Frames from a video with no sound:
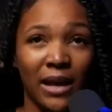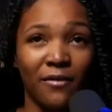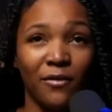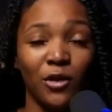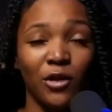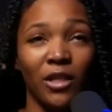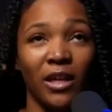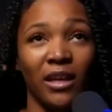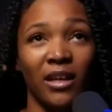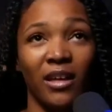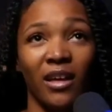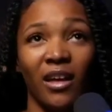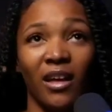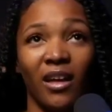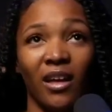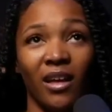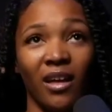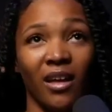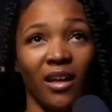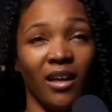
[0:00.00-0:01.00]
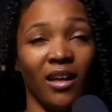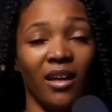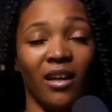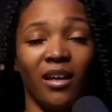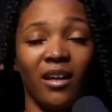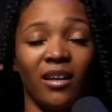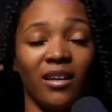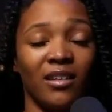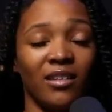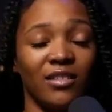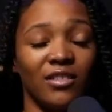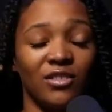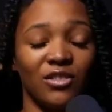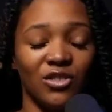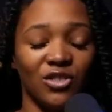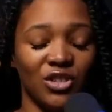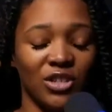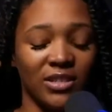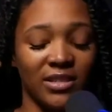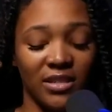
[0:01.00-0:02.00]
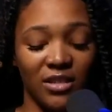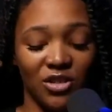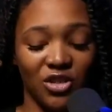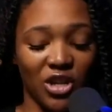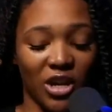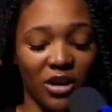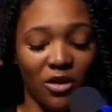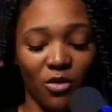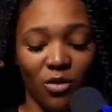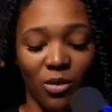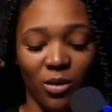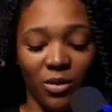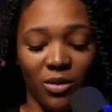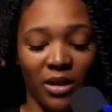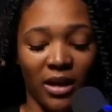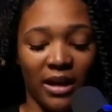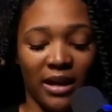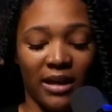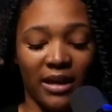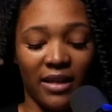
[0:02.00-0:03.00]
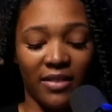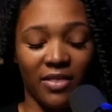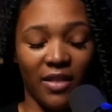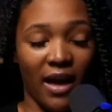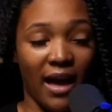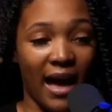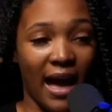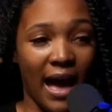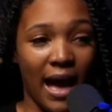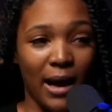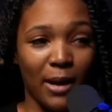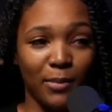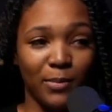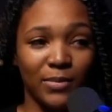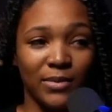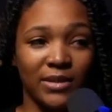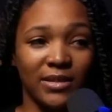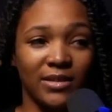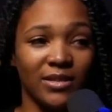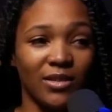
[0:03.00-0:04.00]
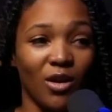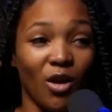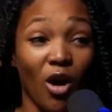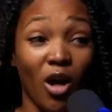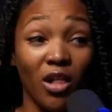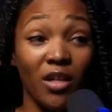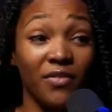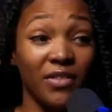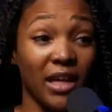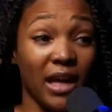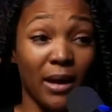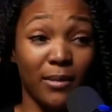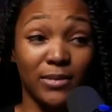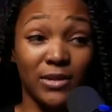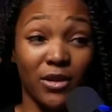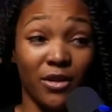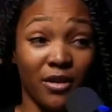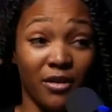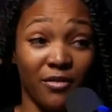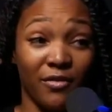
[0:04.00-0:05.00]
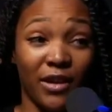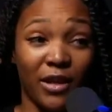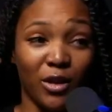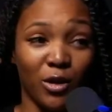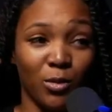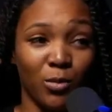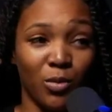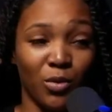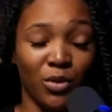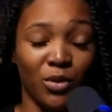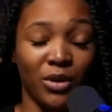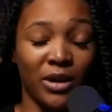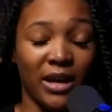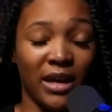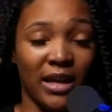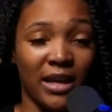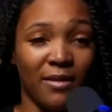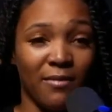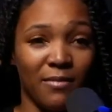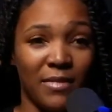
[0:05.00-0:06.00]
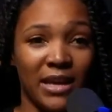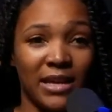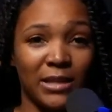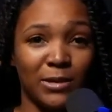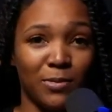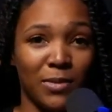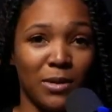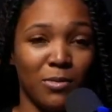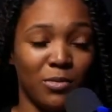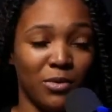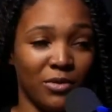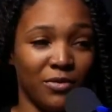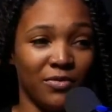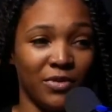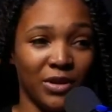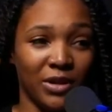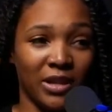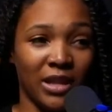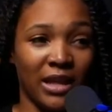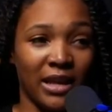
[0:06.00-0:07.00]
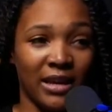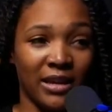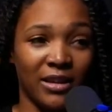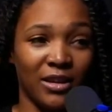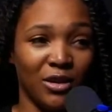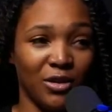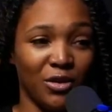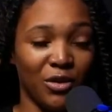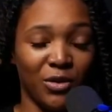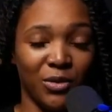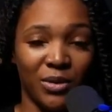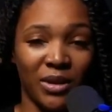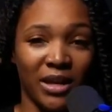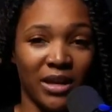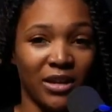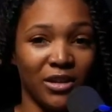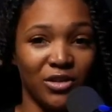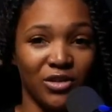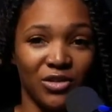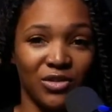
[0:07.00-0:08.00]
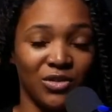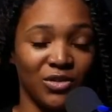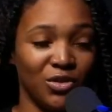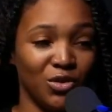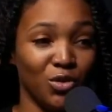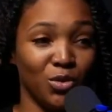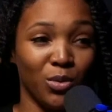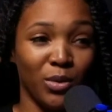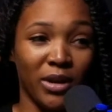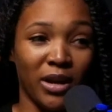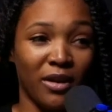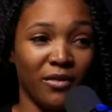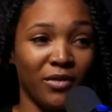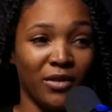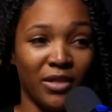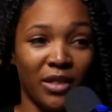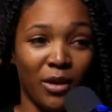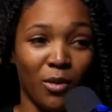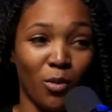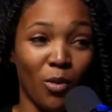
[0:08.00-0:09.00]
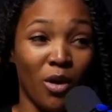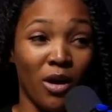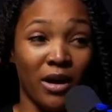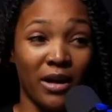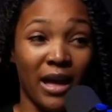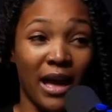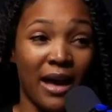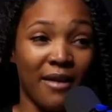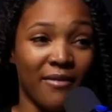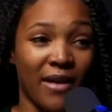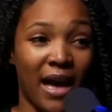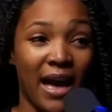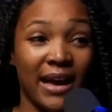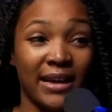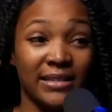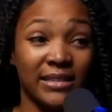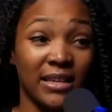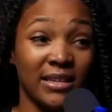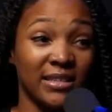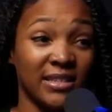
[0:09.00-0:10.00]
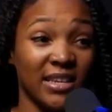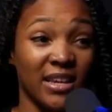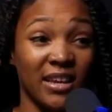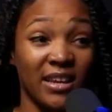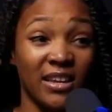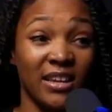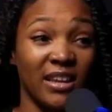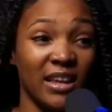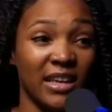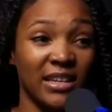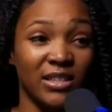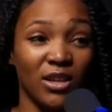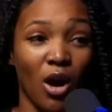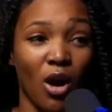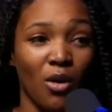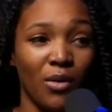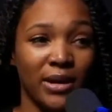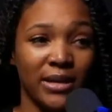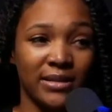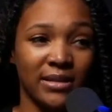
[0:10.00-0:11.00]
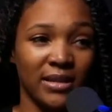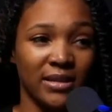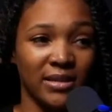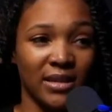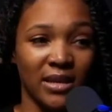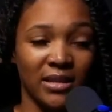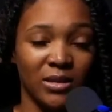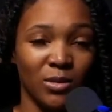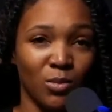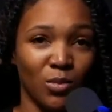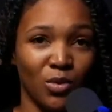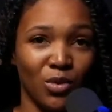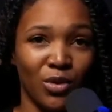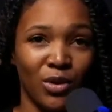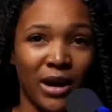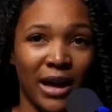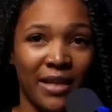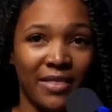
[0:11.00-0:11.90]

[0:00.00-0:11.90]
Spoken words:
I feel like just in general, like, the apps, all of the apps that are available, it makes people feel like, they could just do whatever they want, have access to it. It's always accessible.